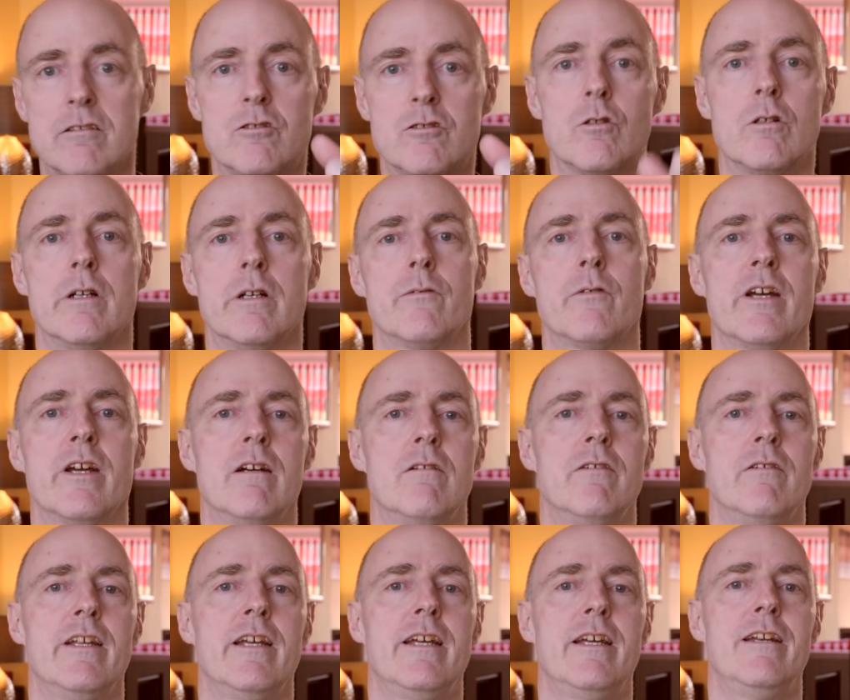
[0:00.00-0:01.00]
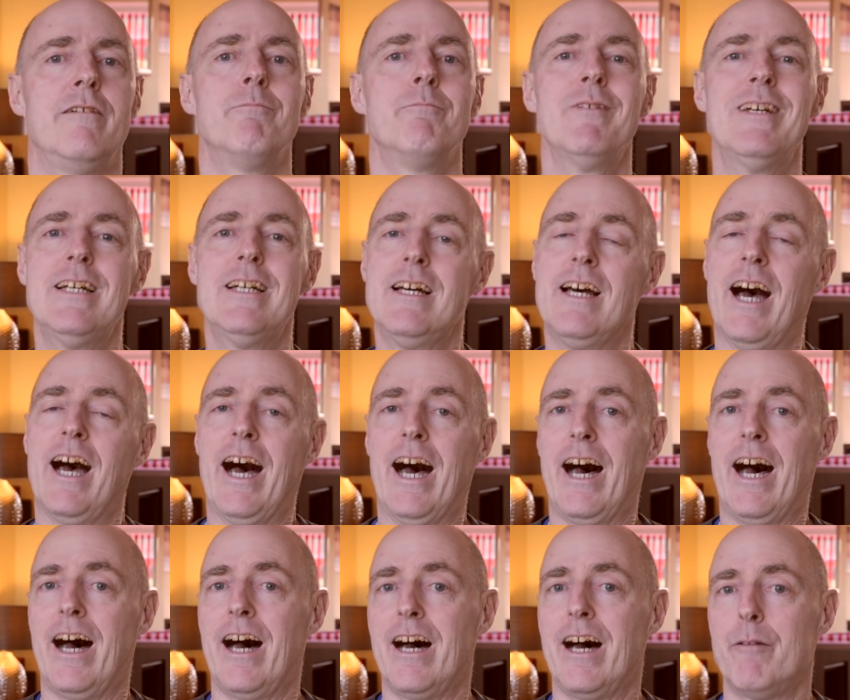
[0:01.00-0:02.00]
of drive around in.
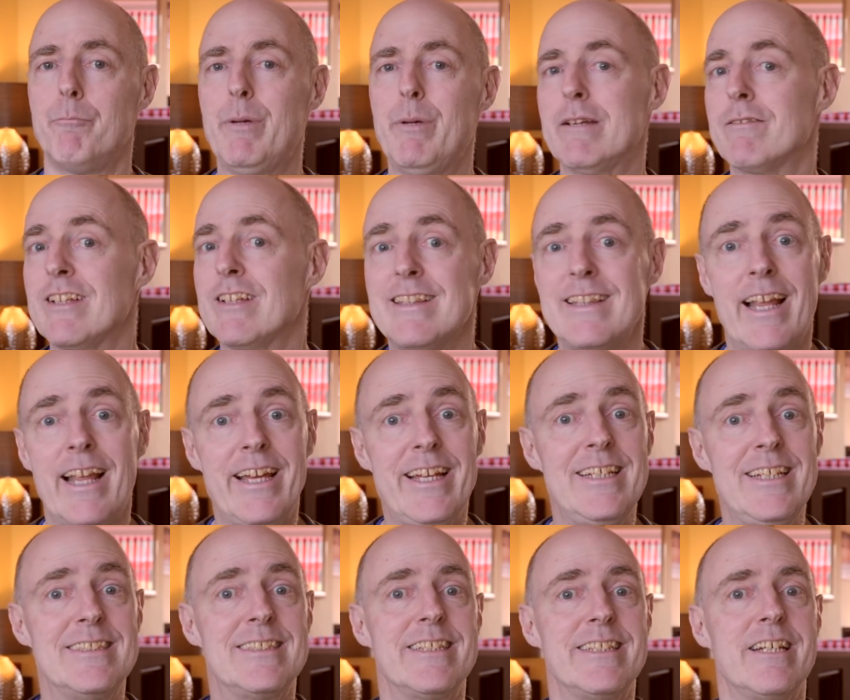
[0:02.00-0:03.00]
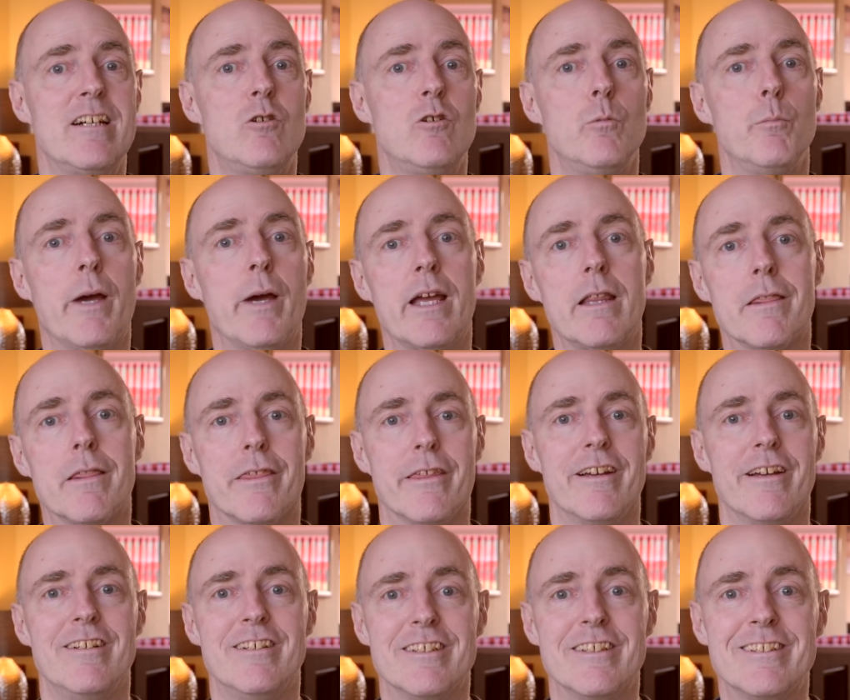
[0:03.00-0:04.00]
Uh, bit of a lazy old man
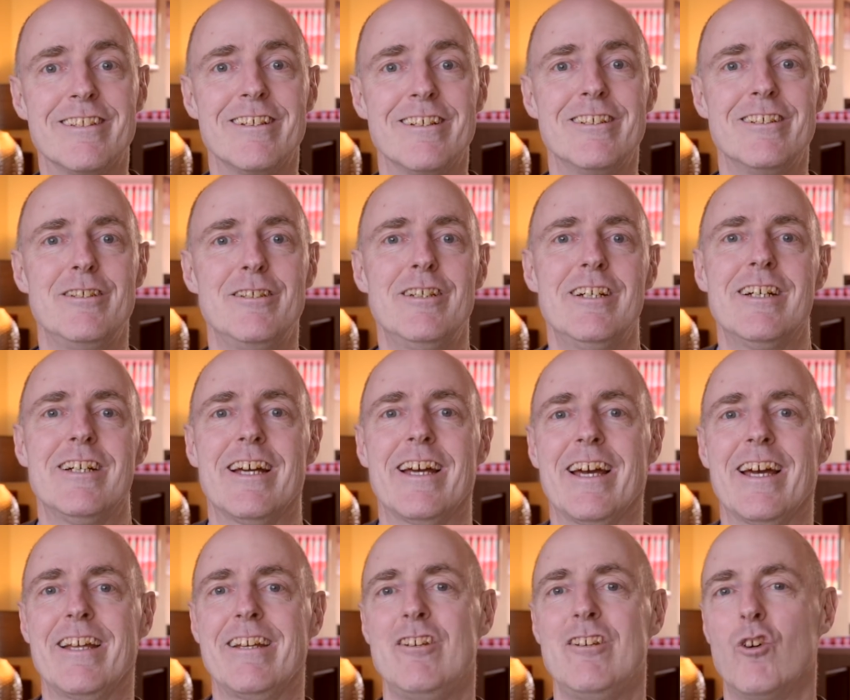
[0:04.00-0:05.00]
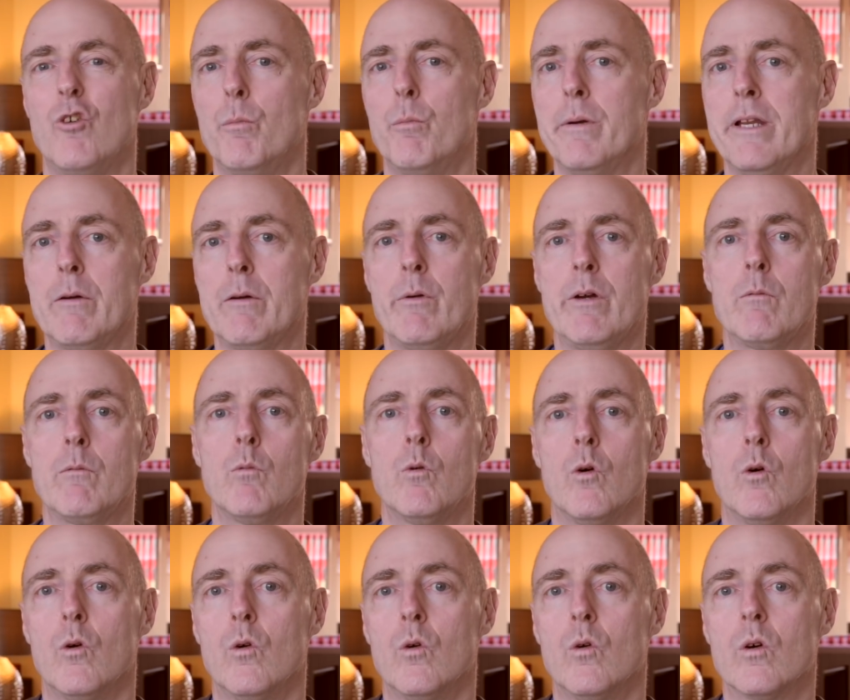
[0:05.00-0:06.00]
thing to do. normally we
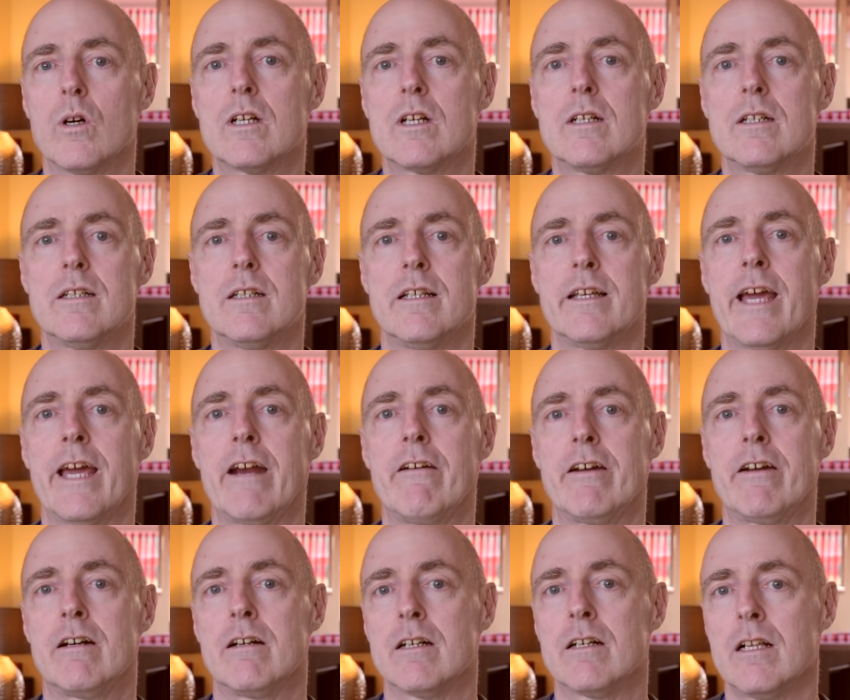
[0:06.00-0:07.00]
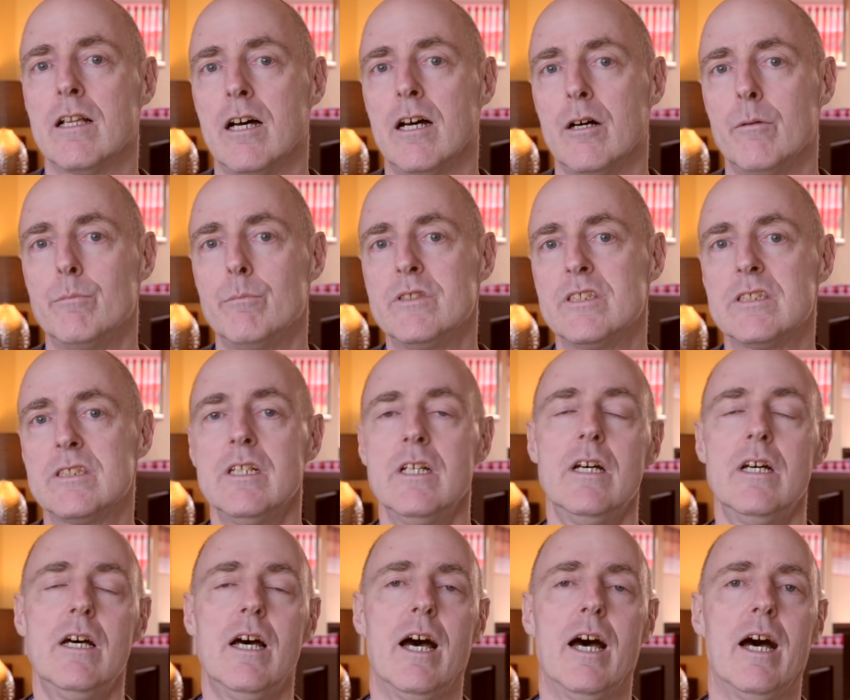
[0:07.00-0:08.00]
walk and carry our clubs,
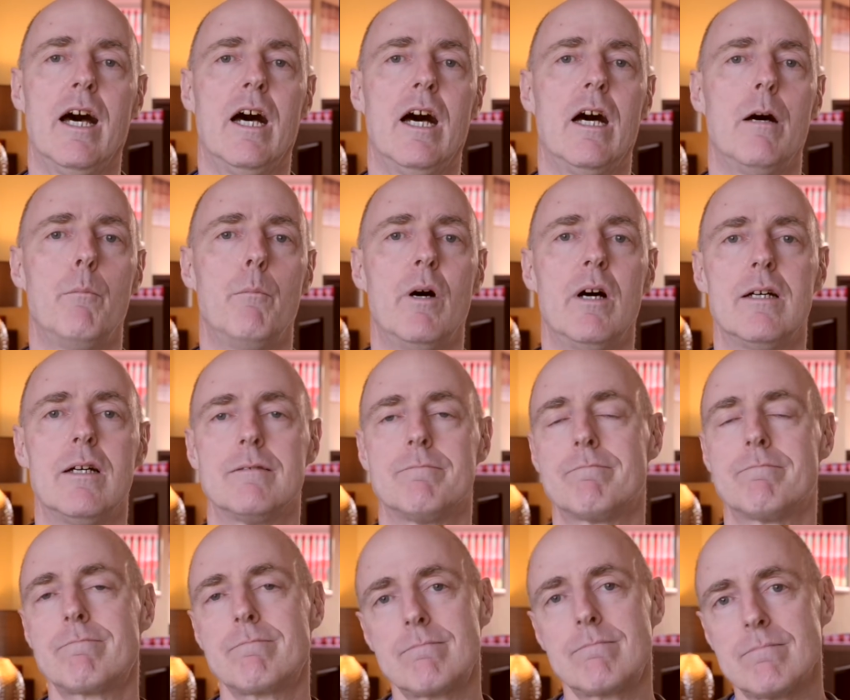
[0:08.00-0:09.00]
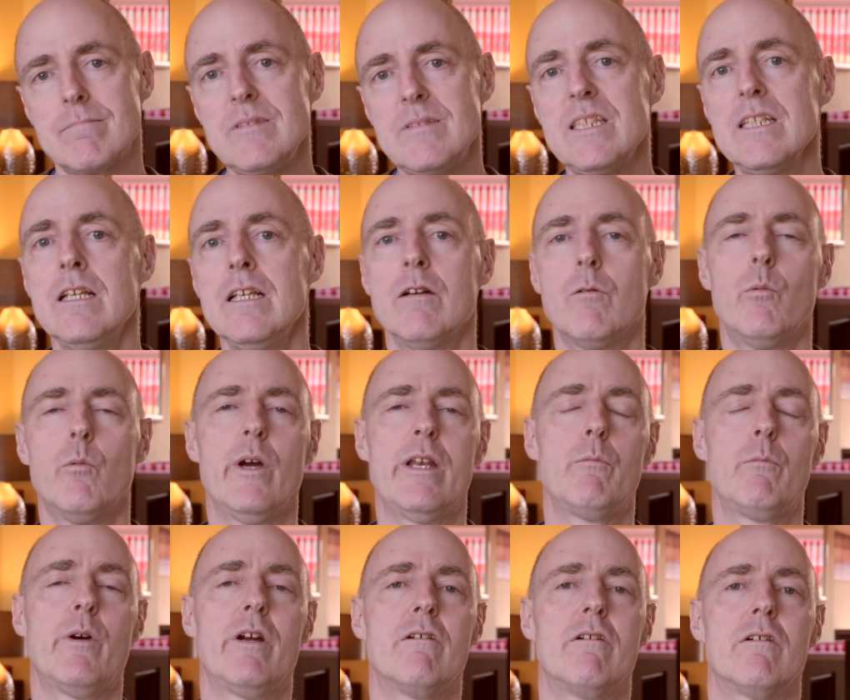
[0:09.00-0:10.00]
uh, but
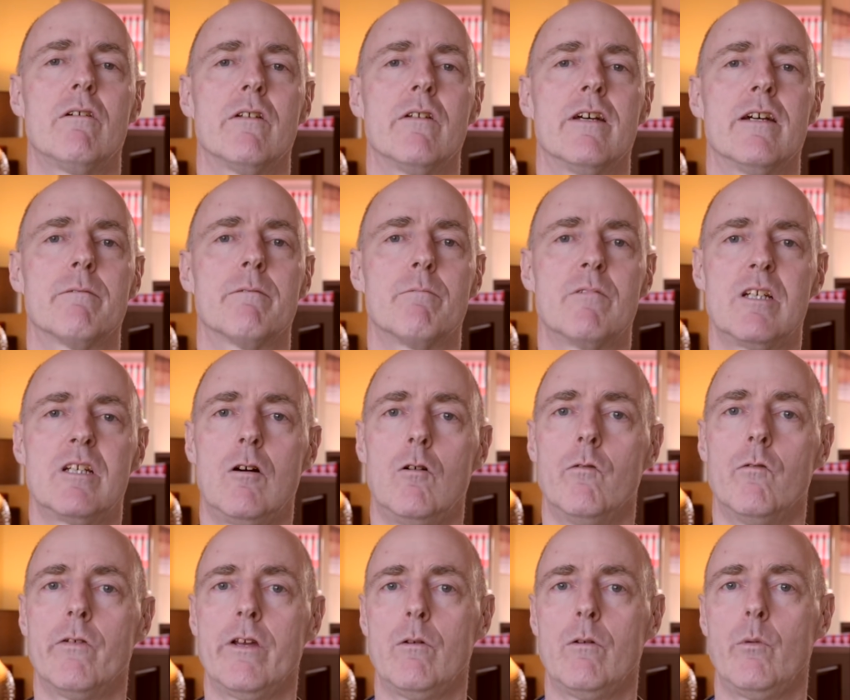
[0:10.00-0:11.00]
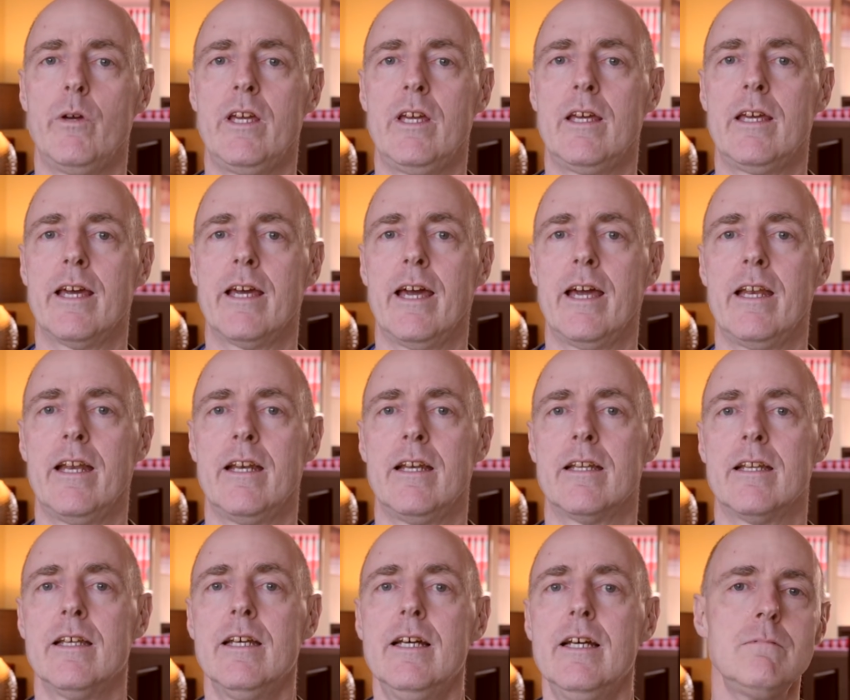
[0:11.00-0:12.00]
when we're on a golfing weekend,